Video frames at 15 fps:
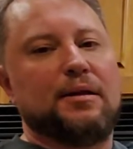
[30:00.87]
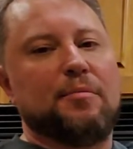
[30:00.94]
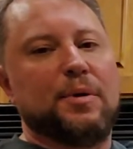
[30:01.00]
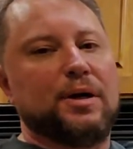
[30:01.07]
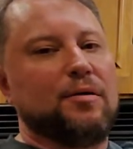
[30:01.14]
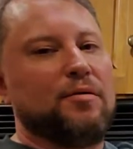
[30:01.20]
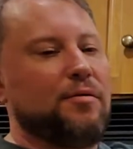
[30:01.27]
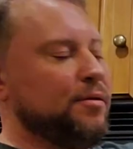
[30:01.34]

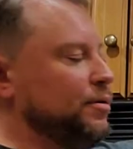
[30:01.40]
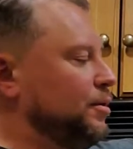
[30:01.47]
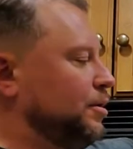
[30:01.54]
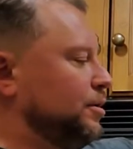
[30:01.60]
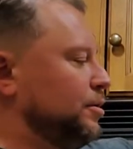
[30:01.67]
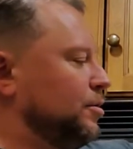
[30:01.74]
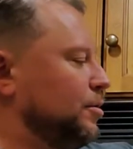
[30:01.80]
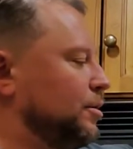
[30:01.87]
middle.
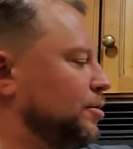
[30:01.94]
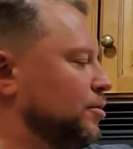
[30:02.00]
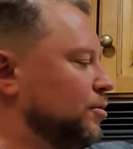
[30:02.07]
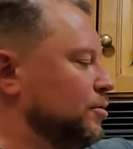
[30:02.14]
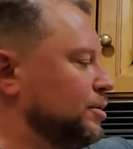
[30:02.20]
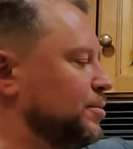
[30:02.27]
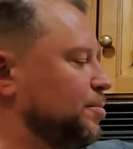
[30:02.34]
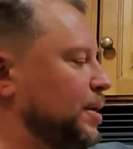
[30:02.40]
It grew
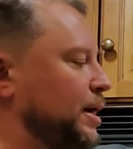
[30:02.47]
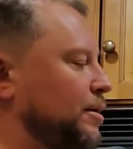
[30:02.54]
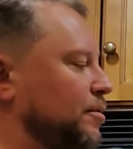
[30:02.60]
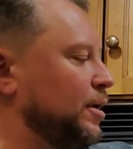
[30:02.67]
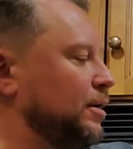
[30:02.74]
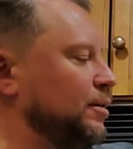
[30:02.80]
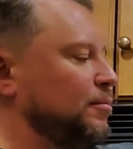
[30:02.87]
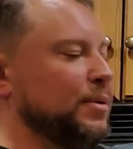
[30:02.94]
a spike
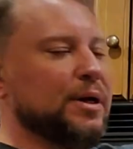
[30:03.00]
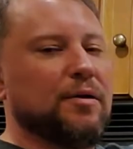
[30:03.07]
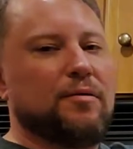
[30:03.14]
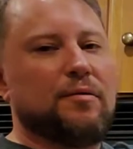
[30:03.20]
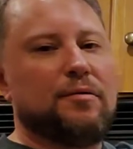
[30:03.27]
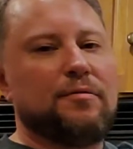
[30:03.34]
in the middle.